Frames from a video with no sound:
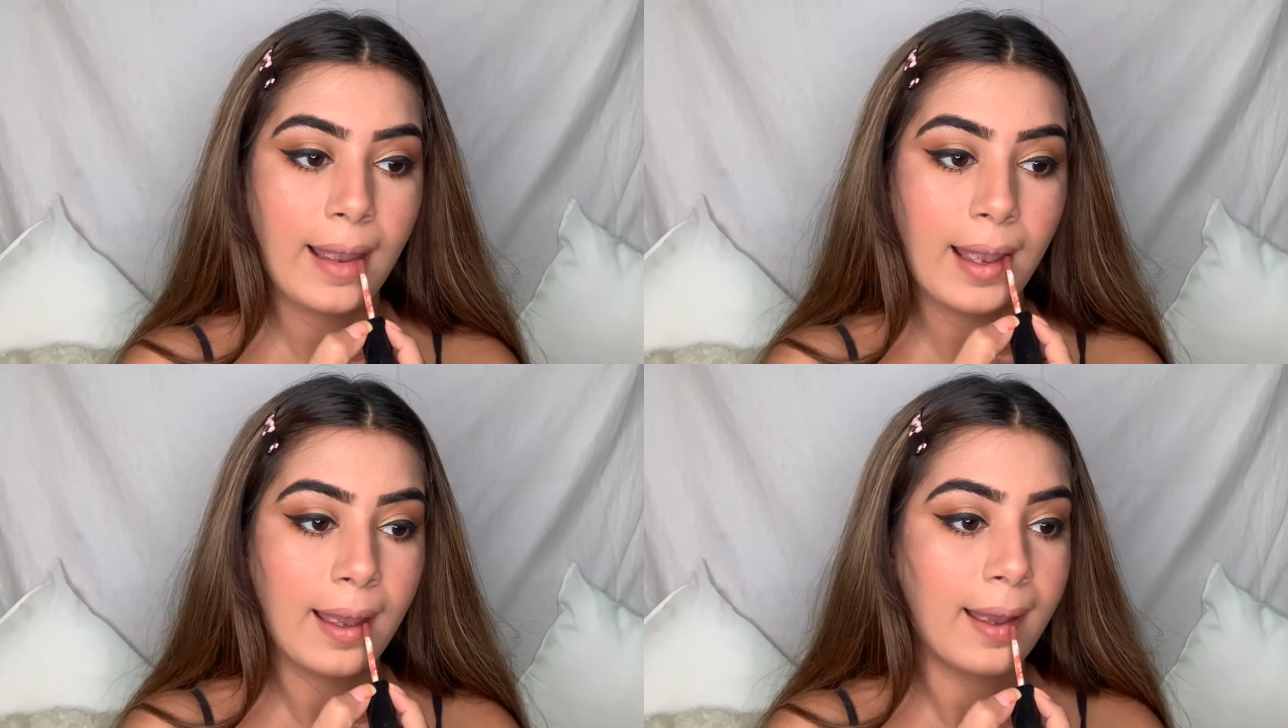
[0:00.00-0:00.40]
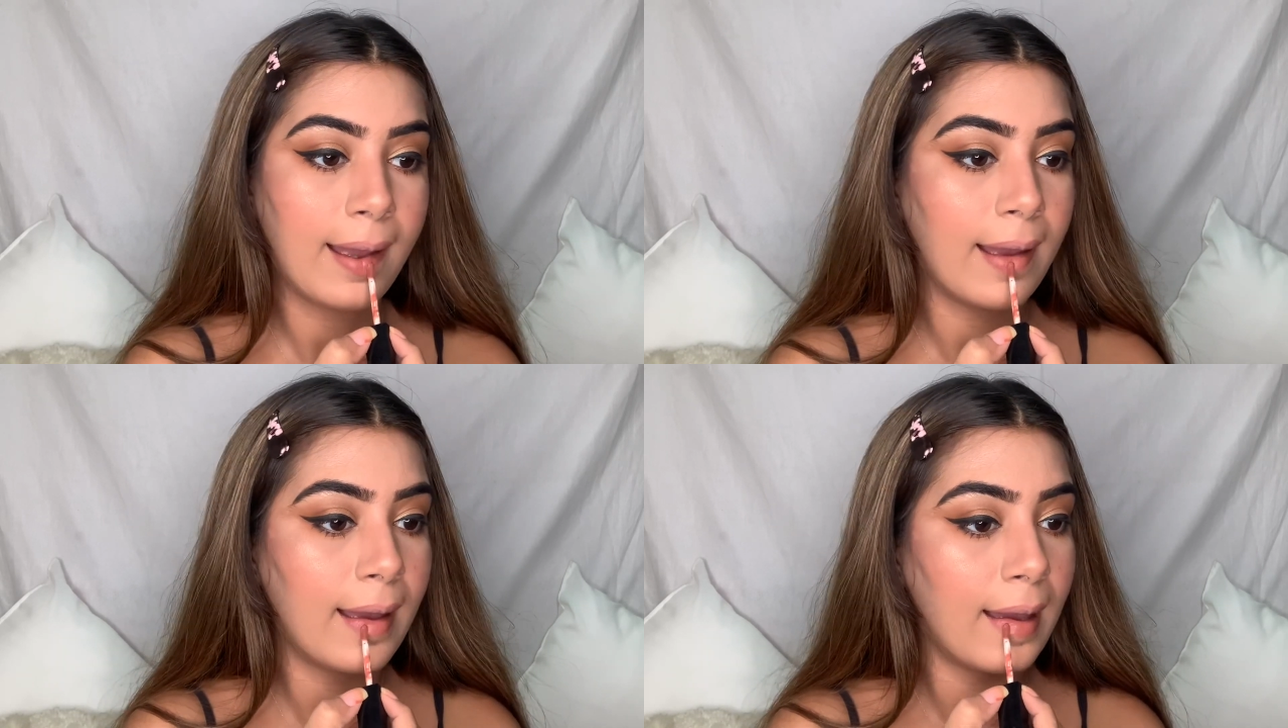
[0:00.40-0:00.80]
The
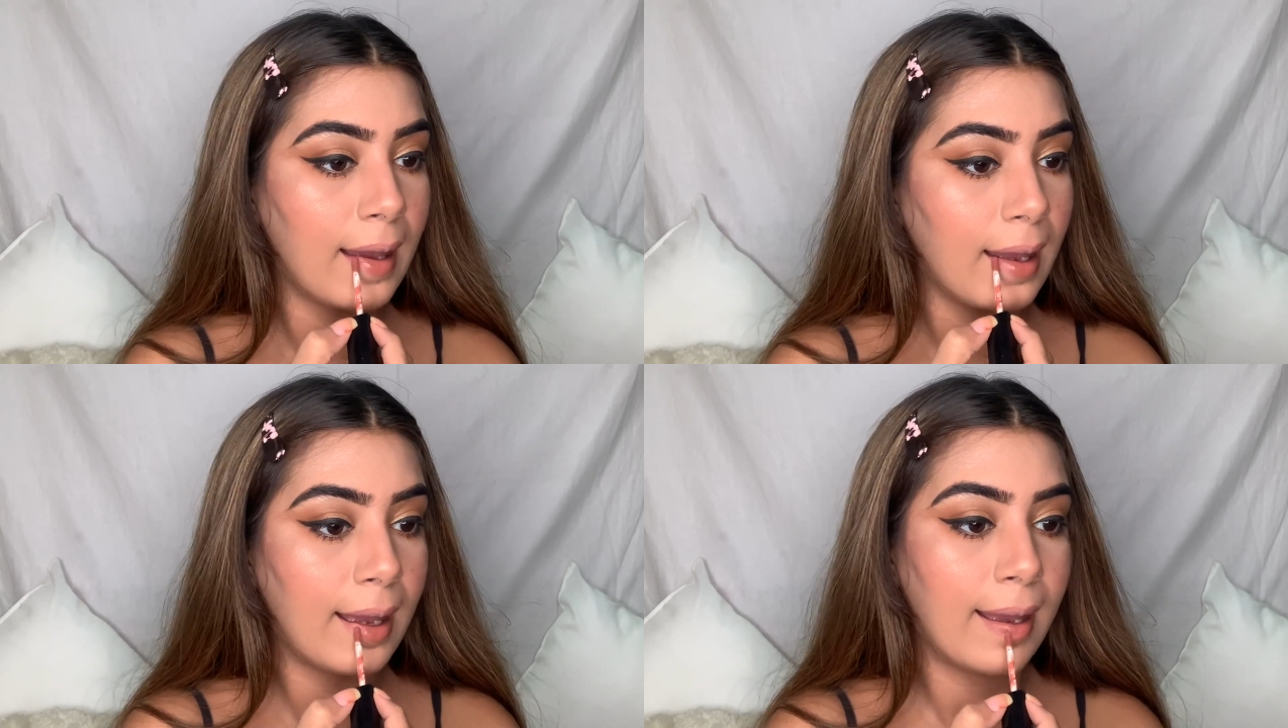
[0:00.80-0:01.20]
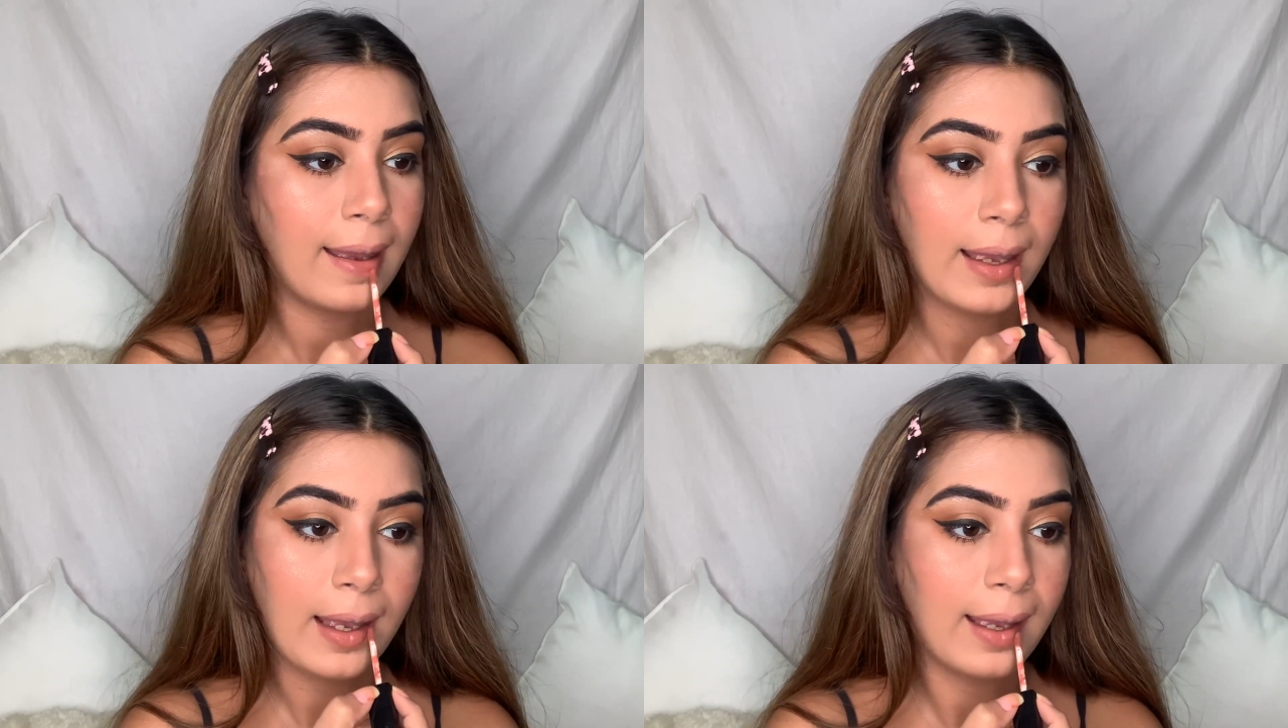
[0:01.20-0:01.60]
shade looks so
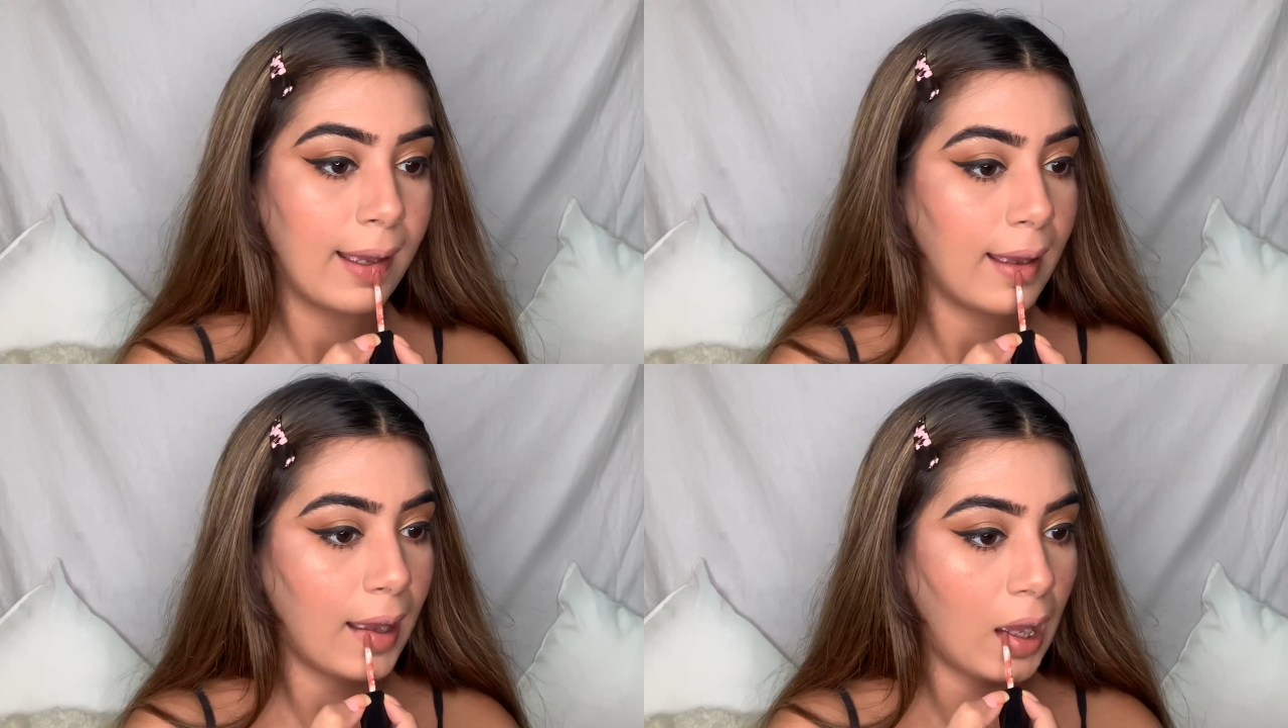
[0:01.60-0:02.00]
nice